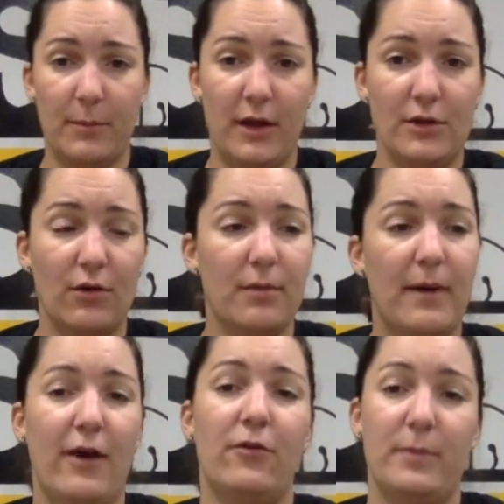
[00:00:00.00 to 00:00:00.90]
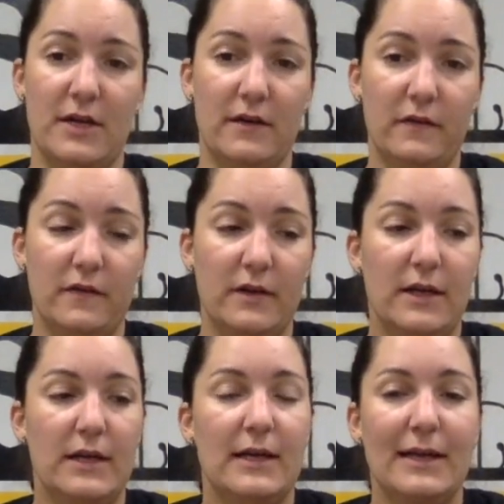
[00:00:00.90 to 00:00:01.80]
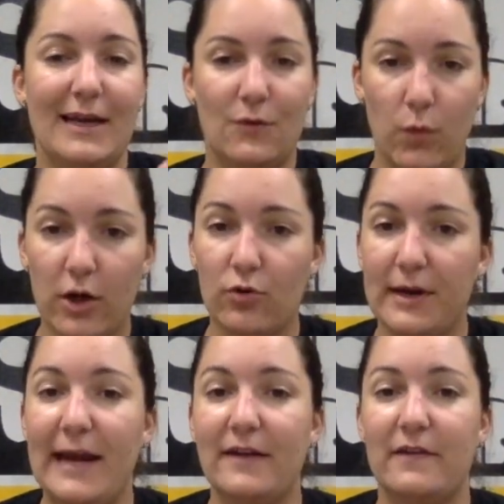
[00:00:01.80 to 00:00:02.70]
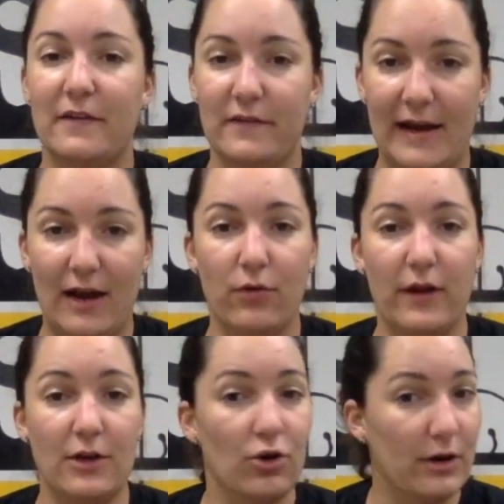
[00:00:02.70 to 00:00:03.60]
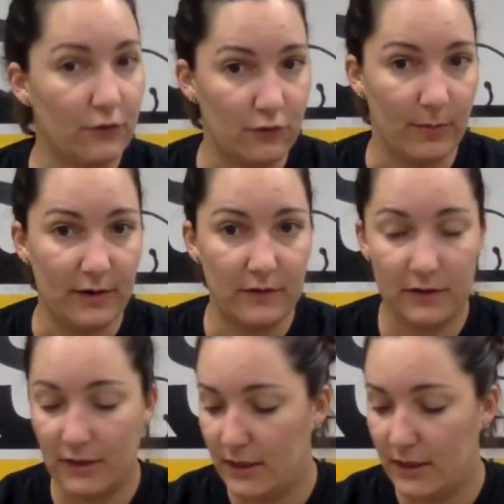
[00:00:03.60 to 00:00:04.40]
your mouthpiece is what creates the sound in your instrument.